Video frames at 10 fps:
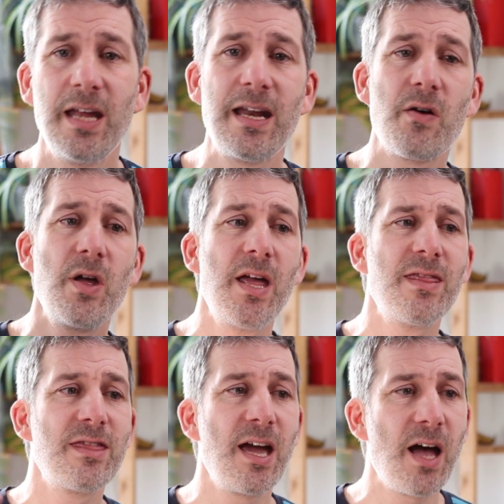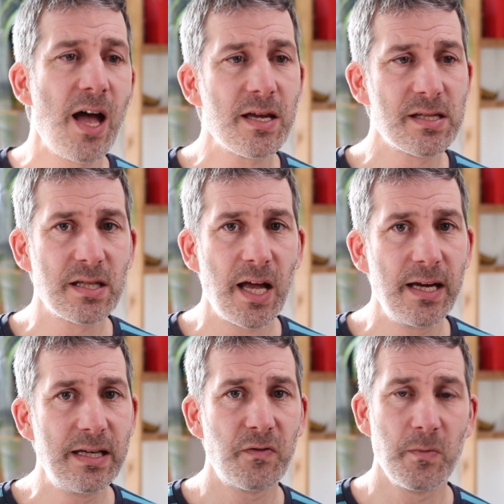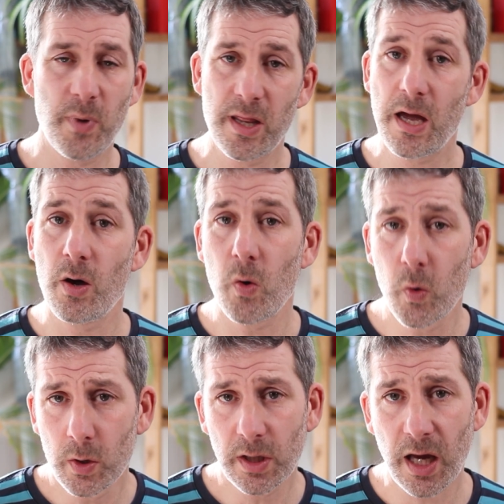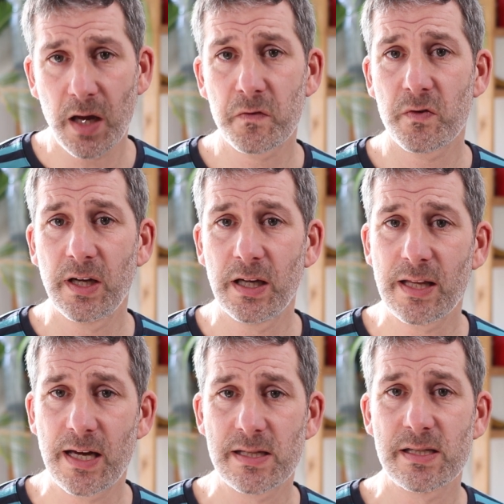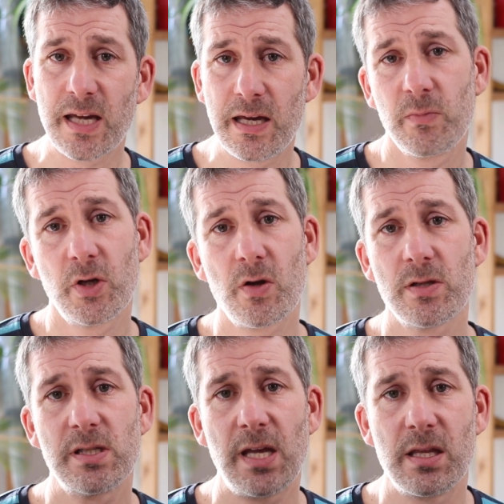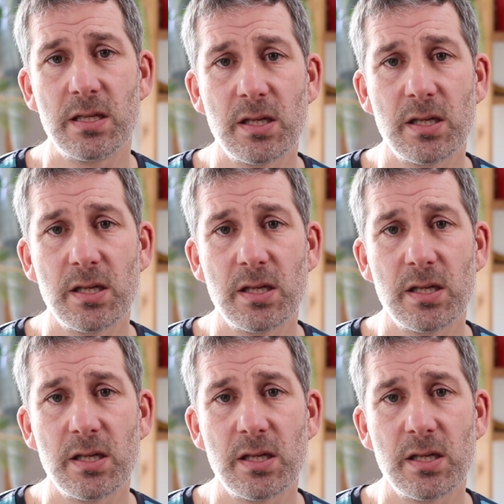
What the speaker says: Now, they are slightly different, but they are all covering that same content.